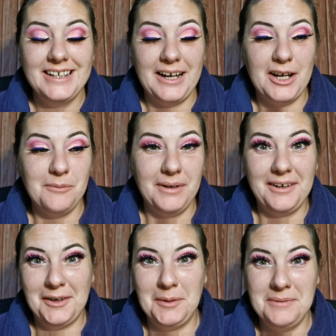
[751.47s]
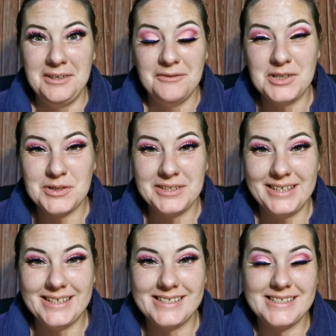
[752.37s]
I hope that you've enjoyed
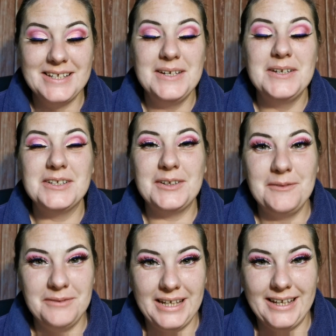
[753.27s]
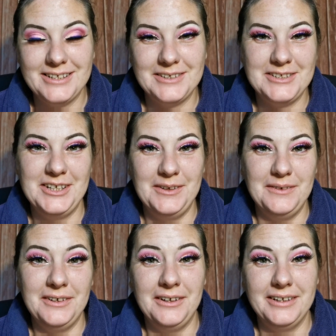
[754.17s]
this. Don't forget to
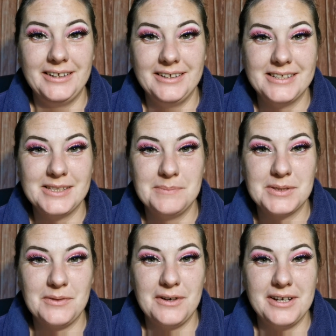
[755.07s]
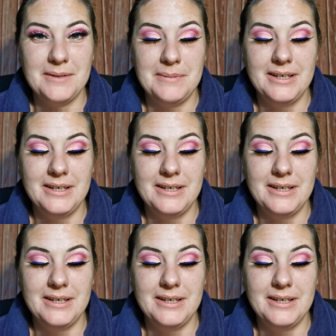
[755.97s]
like, subscribe,